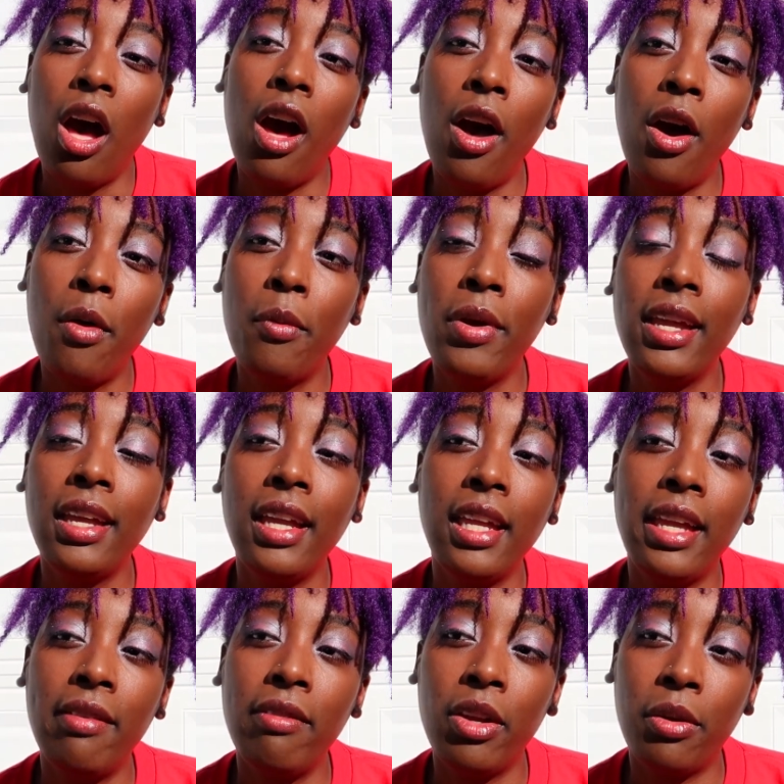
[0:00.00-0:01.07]
Oh, we
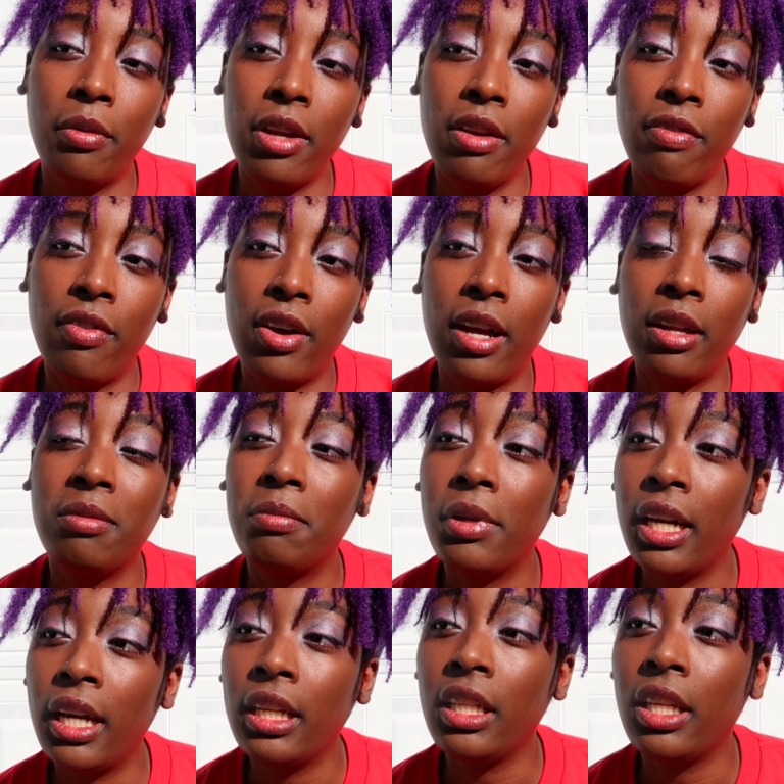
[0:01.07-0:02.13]
can give you a refund,
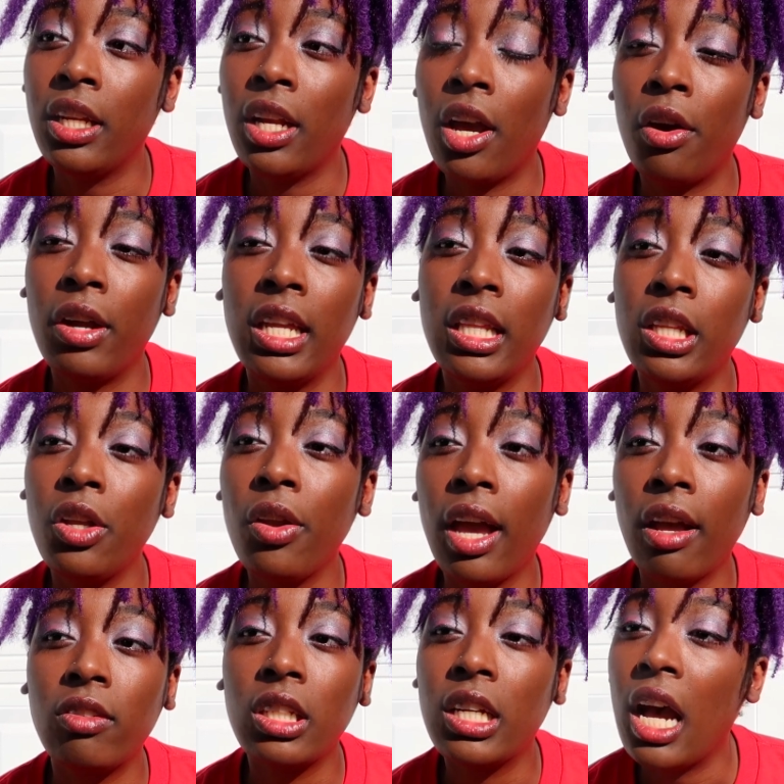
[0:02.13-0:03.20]
but you know, either you
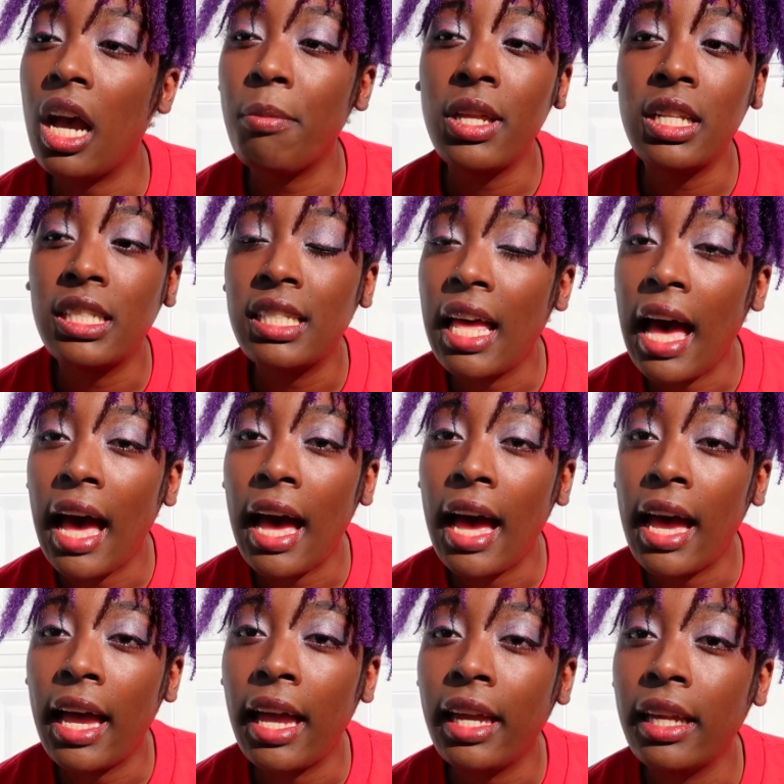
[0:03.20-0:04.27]
have to come
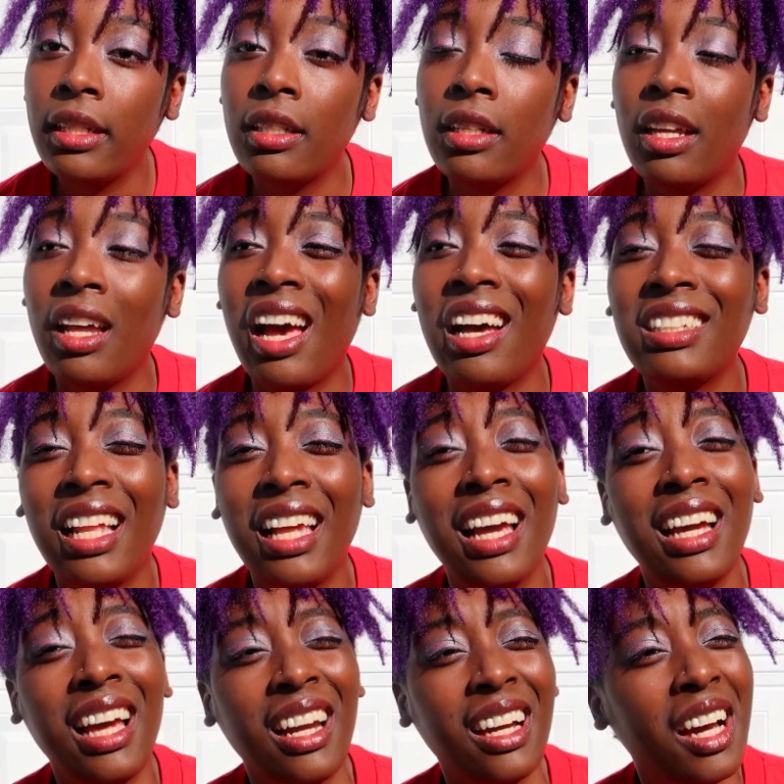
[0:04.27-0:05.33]
inside. I was like,
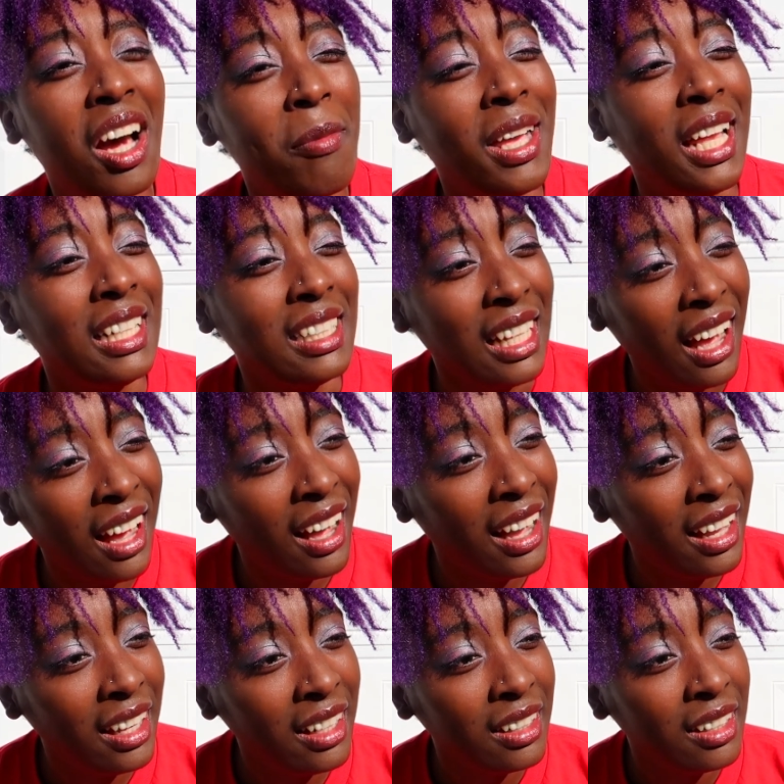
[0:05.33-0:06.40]
I gotta come
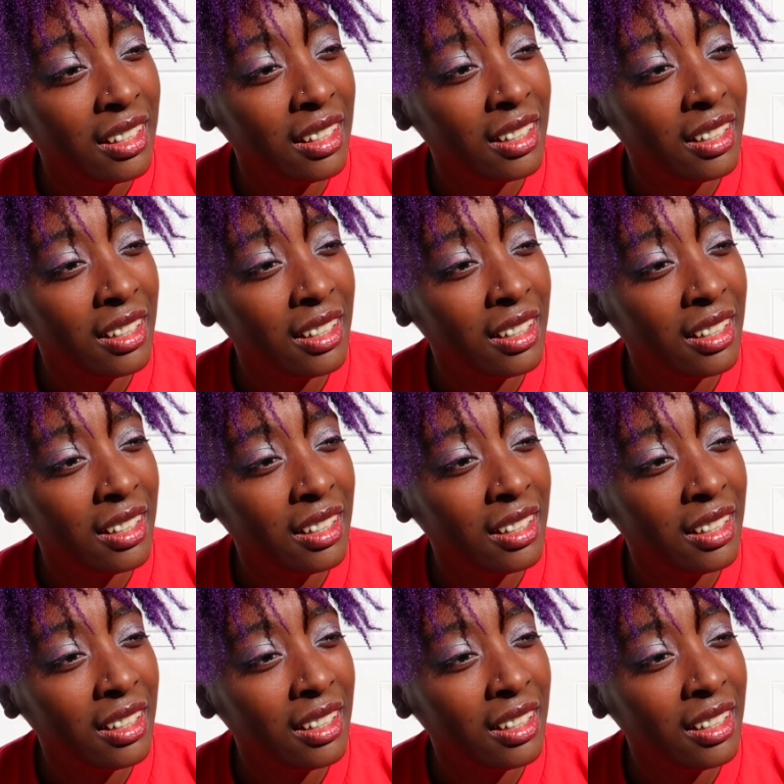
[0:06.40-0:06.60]
inside?